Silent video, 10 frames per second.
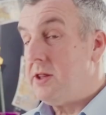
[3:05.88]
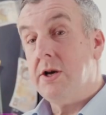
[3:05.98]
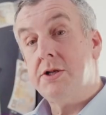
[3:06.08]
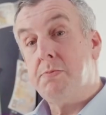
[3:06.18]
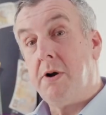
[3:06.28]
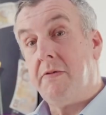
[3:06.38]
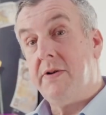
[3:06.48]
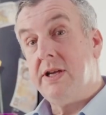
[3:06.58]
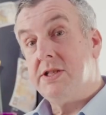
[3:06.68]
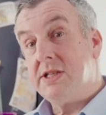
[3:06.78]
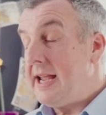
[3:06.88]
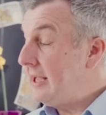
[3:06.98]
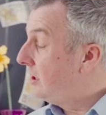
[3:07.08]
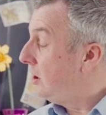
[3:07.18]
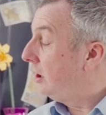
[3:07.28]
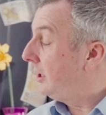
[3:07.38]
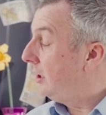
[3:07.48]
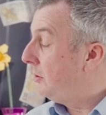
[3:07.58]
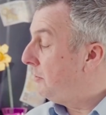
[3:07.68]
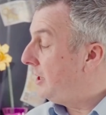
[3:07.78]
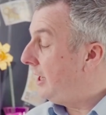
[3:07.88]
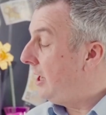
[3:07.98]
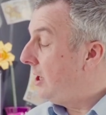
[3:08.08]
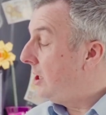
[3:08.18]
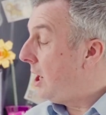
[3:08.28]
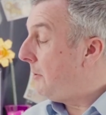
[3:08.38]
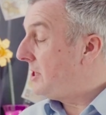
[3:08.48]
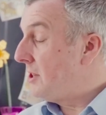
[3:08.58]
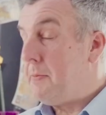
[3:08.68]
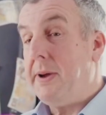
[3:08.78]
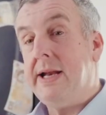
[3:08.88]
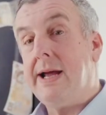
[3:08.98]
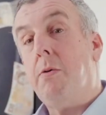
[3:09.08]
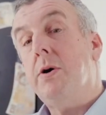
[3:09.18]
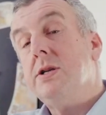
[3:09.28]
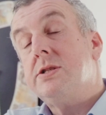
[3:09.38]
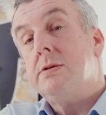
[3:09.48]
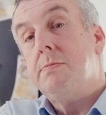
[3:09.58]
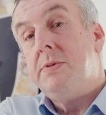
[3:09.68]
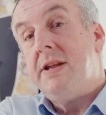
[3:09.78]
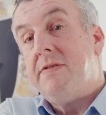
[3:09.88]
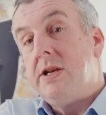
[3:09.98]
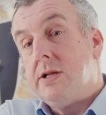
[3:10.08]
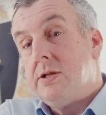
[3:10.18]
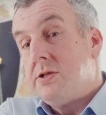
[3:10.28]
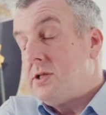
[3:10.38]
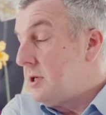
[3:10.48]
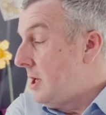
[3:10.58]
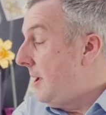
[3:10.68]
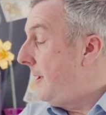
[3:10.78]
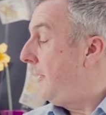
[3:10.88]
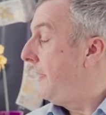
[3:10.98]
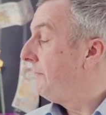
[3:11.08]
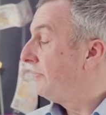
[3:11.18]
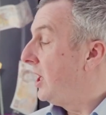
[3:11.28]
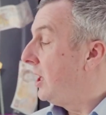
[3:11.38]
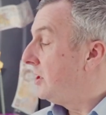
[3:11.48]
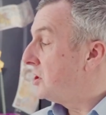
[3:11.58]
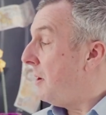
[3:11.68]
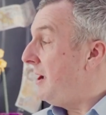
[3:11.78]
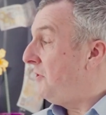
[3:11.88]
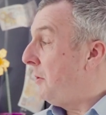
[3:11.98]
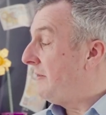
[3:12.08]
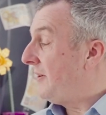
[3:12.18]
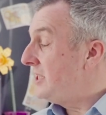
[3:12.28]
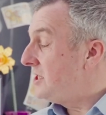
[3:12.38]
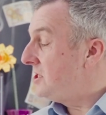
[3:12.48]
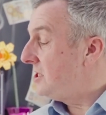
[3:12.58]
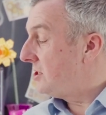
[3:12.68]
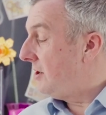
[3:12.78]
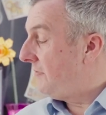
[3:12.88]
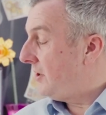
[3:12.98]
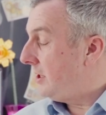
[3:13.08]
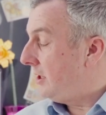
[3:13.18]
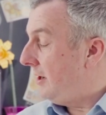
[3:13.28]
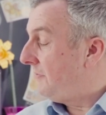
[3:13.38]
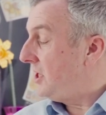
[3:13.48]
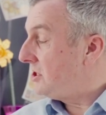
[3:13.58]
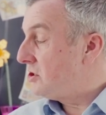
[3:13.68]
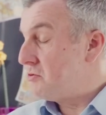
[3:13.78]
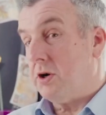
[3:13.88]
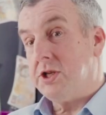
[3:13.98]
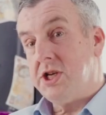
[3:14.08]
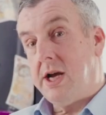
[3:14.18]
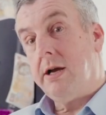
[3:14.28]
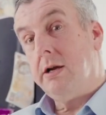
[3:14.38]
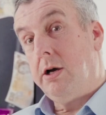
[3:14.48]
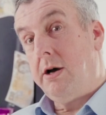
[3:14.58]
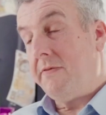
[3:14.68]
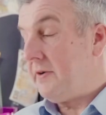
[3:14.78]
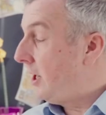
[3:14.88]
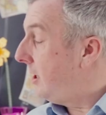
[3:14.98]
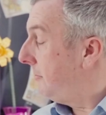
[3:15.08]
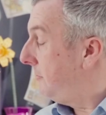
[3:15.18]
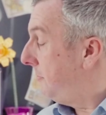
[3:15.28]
those profits stay in the holding company or whether they're paid out as dividends. There's quite a few advantages of this structure over